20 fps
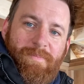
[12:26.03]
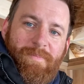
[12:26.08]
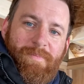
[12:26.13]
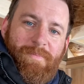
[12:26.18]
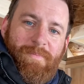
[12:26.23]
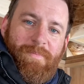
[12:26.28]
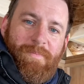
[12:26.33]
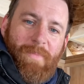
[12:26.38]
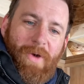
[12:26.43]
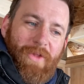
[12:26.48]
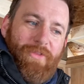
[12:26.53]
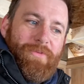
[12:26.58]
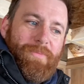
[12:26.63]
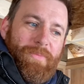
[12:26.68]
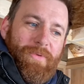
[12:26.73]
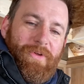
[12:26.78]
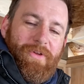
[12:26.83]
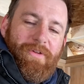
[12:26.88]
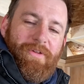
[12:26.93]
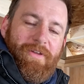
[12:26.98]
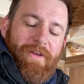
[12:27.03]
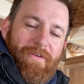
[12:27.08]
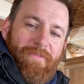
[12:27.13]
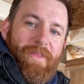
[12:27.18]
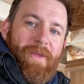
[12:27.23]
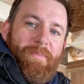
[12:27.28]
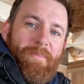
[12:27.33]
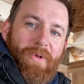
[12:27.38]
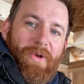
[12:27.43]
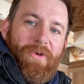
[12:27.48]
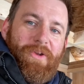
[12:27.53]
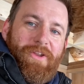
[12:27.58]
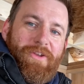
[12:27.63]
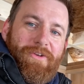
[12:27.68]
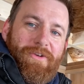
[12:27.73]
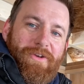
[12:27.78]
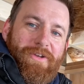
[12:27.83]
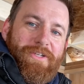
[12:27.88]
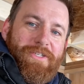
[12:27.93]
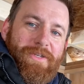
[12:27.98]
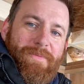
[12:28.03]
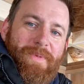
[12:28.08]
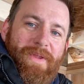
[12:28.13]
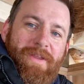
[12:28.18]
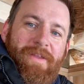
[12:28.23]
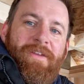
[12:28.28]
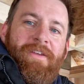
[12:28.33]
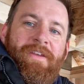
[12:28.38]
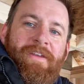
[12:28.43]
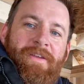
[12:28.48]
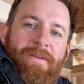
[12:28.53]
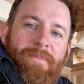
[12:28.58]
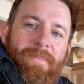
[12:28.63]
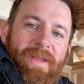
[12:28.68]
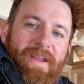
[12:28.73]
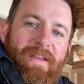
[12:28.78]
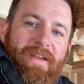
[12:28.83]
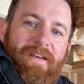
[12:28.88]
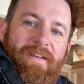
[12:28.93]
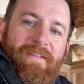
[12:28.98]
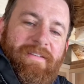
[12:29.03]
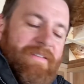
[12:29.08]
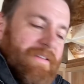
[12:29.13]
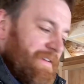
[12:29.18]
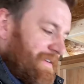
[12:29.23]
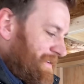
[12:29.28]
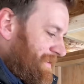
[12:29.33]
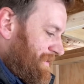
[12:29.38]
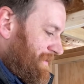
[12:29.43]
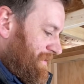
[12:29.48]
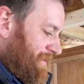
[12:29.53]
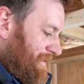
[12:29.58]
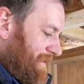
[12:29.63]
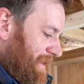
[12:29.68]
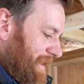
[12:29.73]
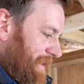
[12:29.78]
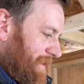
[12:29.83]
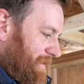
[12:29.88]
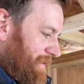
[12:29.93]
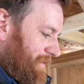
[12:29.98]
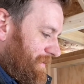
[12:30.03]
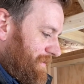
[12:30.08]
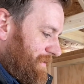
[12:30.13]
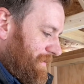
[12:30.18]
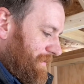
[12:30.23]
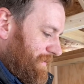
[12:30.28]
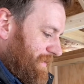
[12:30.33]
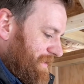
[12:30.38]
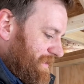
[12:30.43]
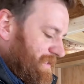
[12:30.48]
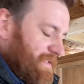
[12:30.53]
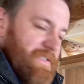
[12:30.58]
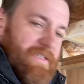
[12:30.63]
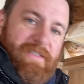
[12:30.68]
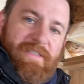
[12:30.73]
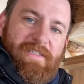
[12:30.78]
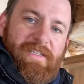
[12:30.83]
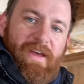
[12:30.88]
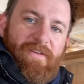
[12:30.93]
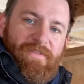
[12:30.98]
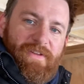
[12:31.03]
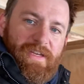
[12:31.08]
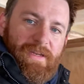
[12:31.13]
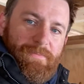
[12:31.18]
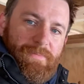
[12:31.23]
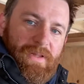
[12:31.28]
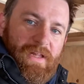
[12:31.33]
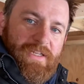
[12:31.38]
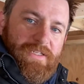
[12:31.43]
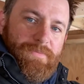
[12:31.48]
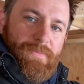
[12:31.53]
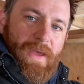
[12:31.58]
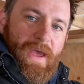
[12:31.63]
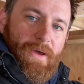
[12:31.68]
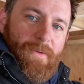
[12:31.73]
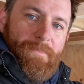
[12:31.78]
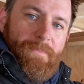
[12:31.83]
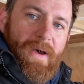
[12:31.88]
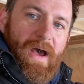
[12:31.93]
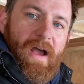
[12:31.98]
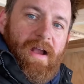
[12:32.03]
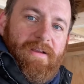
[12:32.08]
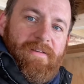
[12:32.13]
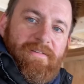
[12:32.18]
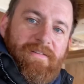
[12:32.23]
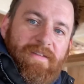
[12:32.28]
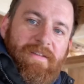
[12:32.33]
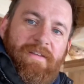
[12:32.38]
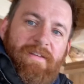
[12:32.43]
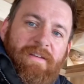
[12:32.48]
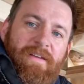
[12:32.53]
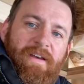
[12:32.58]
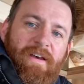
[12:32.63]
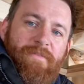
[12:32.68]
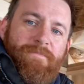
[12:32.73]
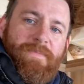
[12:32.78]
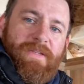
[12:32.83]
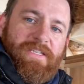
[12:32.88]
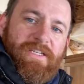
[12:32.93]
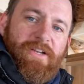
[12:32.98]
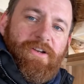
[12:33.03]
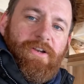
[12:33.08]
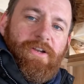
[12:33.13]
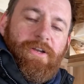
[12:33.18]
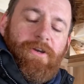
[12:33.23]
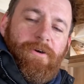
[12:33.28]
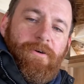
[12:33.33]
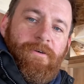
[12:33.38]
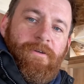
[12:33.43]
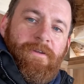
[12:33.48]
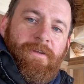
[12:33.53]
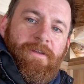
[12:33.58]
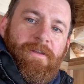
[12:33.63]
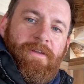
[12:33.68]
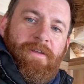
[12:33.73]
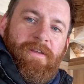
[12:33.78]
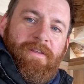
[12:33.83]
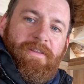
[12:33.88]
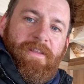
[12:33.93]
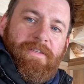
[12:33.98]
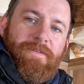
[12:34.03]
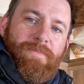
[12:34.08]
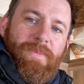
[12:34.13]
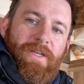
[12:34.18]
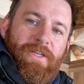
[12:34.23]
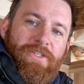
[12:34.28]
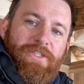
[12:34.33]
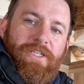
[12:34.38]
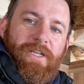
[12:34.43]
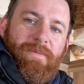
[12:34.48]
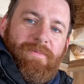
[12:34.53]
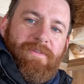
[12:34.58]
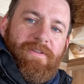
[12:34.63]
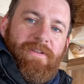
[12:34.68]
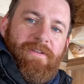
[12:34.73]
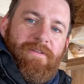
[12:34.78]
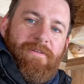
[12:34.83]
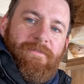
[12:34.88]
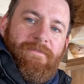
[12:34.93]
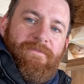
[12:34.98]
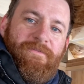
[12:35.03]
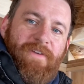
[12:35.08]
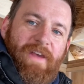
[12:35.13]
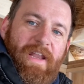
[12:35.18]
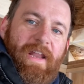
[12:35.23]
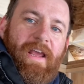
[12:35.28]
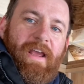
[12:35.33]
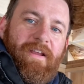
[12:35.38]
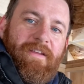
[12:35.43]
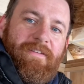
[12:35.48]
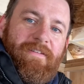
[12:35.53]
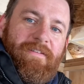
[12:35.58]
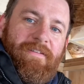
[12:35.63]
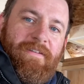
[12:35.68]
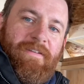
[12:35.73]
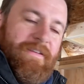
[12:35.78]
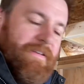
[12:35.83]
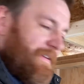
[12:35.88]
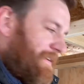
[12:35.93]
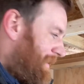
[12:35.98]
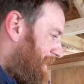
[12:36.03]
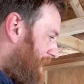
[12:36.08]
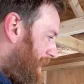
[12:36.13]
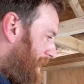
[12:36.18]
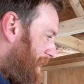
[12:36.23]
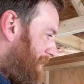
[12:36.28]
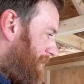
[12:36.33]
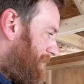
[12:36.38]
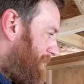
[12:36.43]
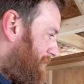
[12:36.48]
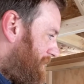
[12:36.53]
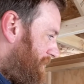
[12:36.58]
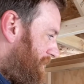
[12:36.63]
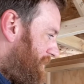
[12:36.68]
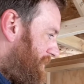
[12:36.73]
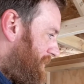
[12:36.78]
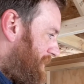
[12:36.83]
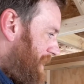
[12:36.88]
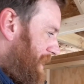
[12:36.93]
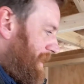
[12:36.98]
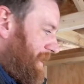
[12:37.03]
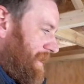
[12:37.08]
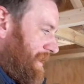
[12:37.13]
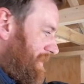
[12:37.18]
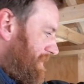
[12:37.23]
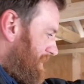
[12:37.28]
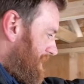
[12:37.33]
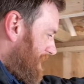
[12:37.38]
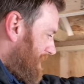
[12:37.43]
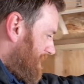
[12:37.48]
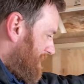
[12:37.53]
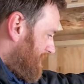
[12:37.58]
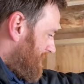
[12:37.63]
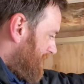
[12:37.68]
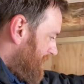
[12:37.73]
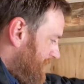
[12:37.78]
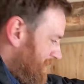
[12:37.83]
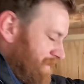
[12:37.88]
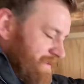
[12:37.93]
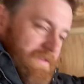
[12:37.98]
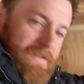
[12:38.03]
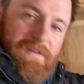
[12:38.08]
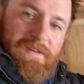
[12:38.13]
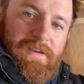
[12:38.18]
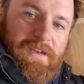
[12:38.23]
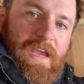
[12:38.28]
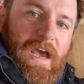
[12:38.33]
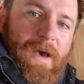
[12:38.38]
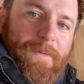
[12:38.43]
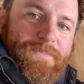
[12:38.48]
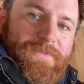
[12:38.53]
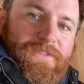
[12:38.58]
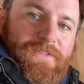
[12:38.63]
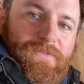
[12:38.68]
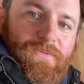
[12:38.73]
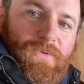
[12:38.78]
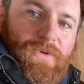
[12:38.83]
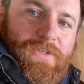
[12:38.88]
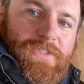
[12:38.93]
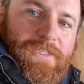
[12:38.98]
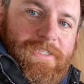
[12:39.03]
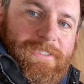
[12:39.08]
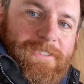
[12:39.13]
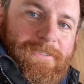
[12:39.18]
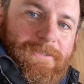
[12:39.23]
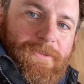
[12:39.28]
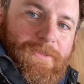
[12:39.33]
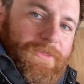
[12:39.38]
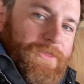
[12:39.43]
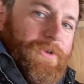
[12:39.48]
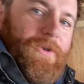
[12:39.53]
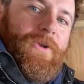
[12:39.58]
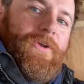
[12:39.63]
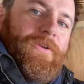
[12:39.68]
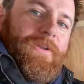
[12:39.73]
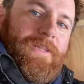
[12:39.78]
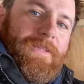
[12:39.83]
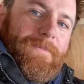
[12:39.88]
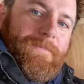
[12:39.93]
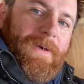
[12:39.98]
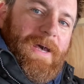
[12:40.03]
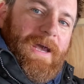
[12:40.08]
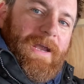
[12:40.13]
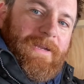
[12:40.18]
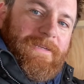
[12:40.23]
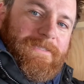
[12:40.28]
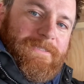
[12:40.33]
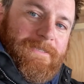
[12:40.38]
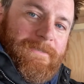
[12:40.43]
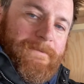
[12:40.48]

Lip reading: multiple of them broken during shipping because, you know, this is a 70+ pound box of material that's being shipped FedEx, and these cups were just thrown in the box.